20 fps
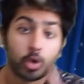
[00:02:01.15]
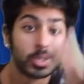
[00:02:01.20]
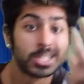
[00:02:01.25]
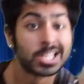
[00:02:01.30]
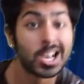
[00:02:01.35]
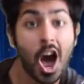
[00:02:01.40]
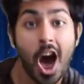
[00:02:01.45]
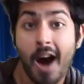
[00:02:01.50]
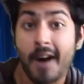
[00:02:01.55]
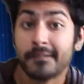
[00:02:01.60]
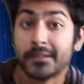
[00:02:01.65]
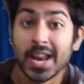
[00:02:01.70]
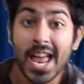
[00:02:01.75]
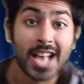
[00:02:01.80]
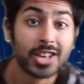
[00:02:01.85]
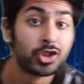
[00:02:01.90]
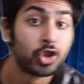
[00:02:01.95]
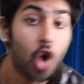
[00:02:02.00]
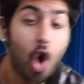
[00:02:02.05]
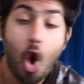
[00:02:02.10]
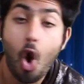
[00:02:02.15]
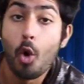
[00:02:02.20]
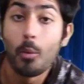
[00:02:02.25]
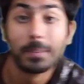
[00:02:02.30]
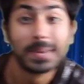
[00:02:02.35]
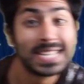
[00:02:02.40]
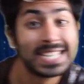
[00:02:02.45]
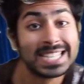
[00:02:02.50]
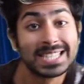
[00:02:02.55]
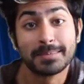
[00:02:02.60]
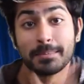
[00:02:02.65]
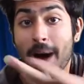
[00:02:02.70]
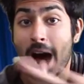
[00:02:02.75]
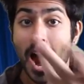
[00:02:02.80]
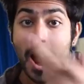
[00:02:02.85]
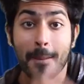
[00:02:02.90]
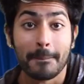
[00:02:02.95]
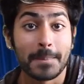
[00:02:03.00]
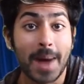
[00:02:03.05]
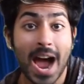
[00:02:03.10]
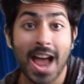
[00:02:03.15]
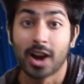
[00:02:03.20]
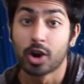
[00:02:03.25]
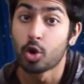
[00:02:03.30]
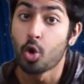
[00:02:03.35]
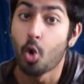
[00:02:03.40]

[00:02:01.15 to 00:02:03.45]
these convnets all be inspired by our